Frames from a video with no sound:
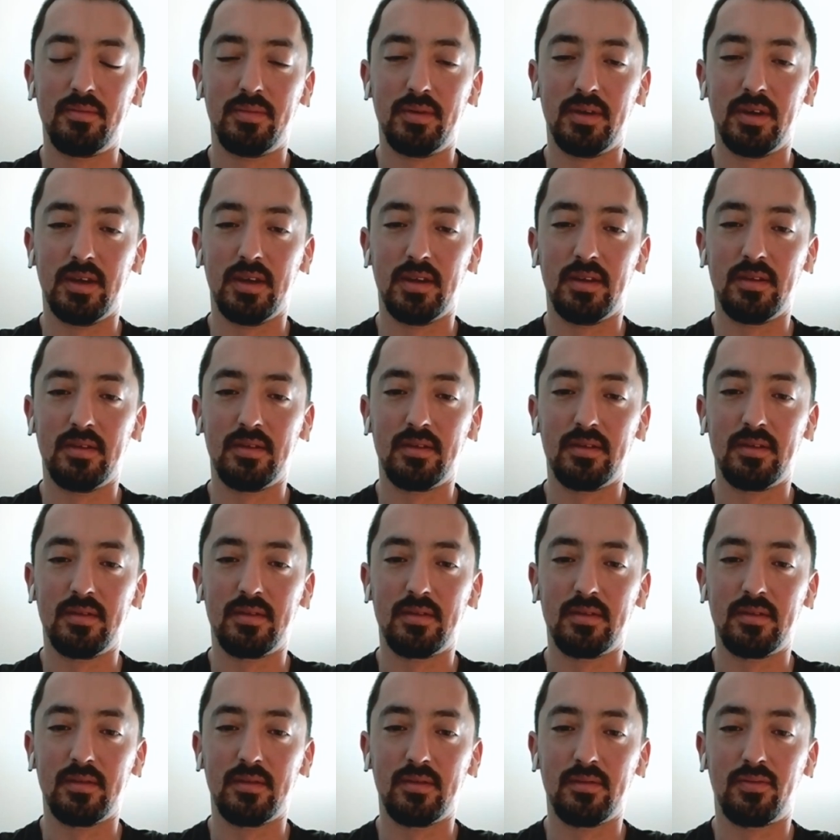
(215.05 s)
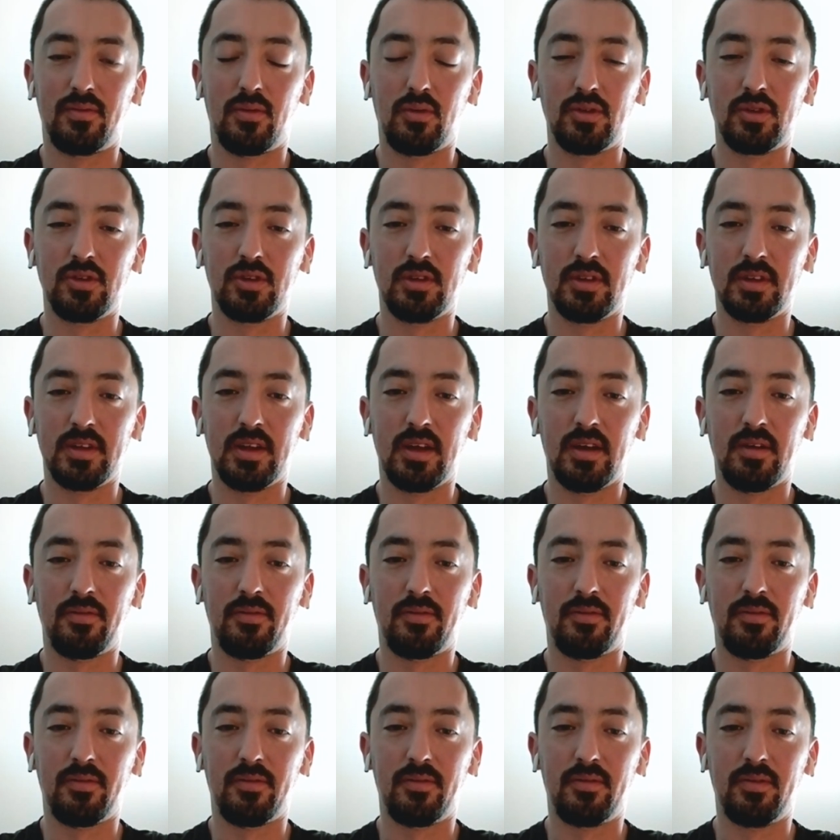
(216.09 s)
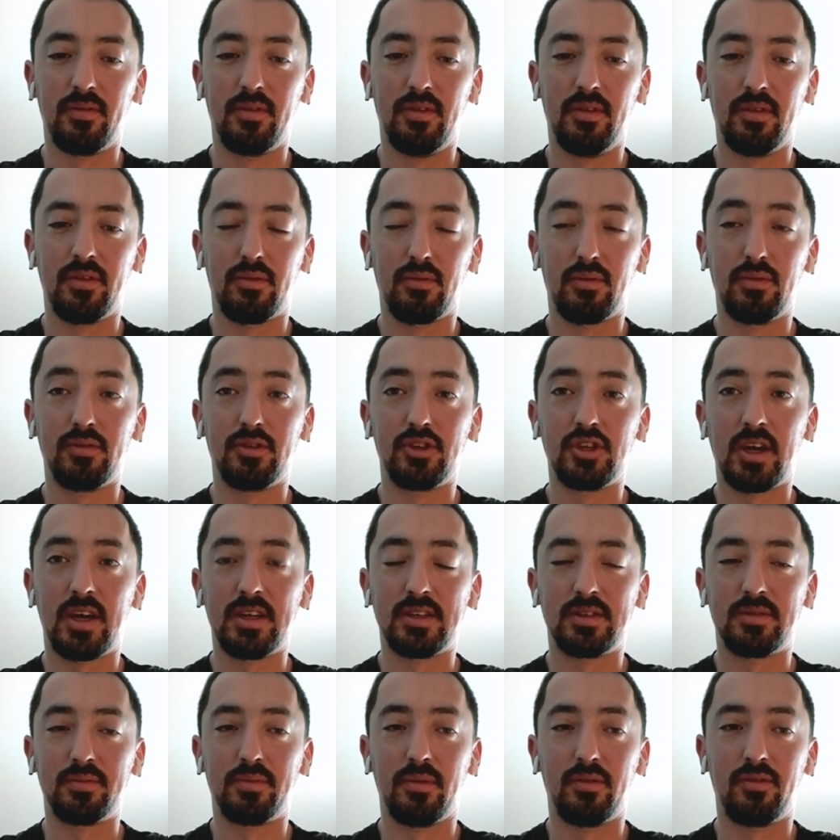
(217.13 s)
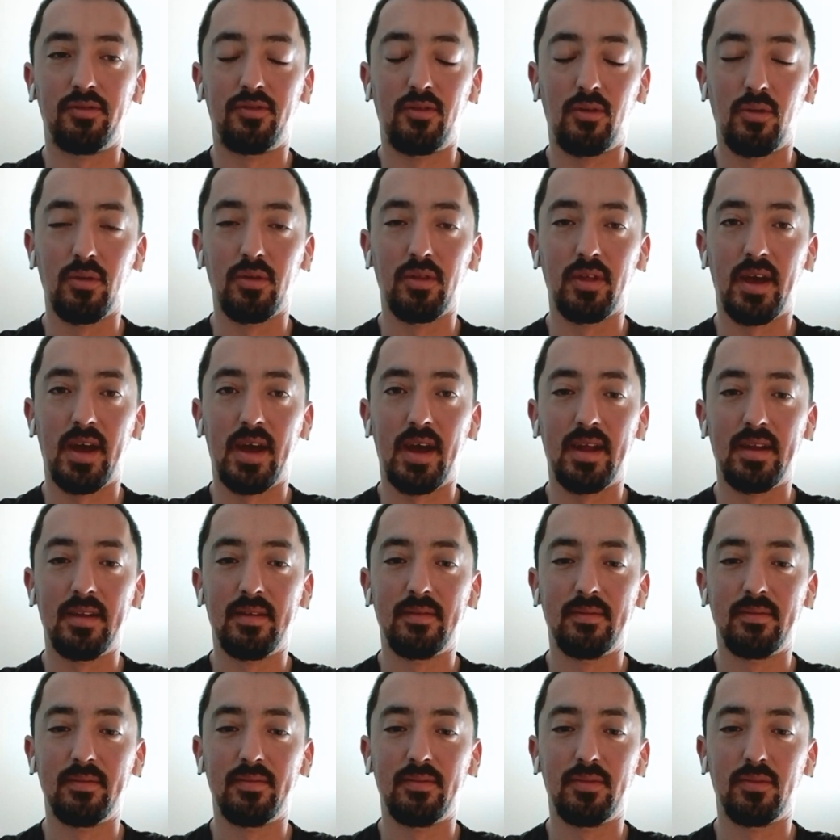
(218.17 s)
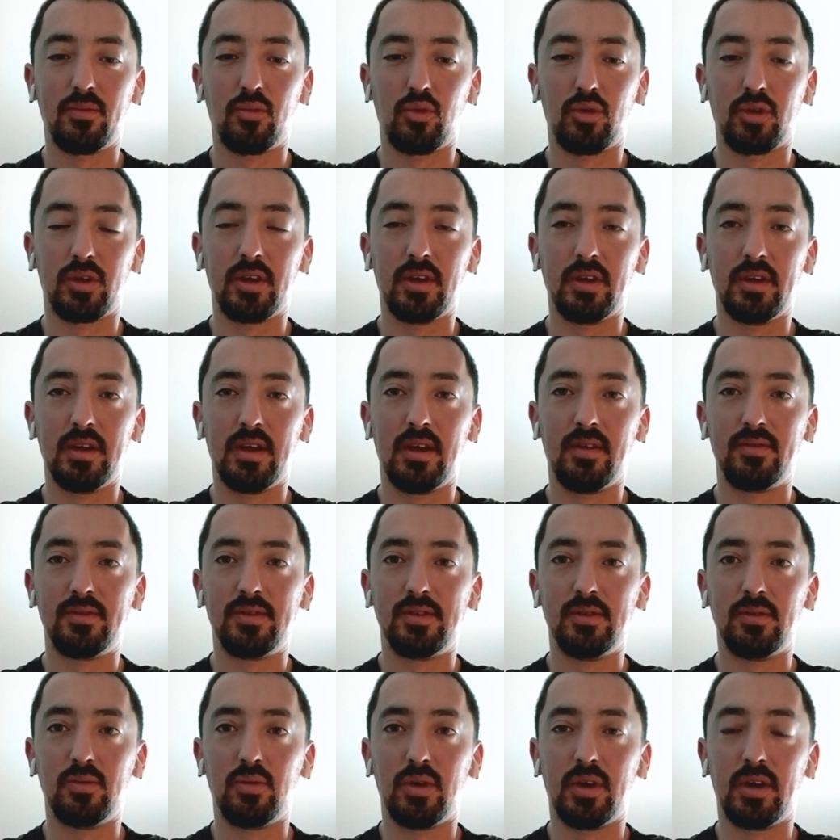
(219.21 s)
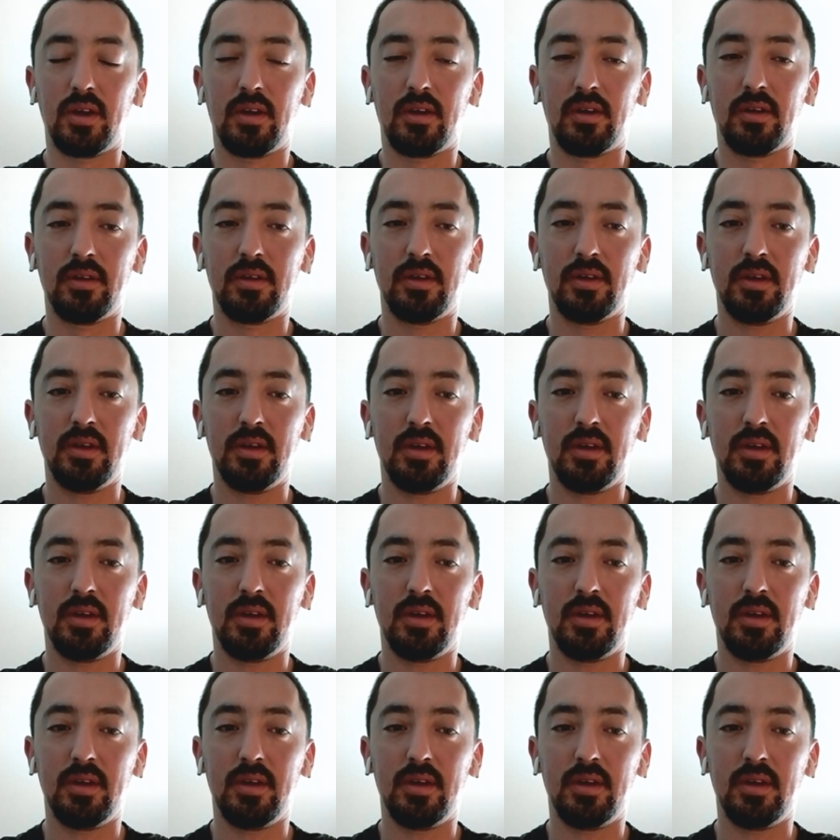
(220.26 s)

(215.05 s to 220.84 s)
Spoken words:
But fortunately enough, the three shots before that were good enough to where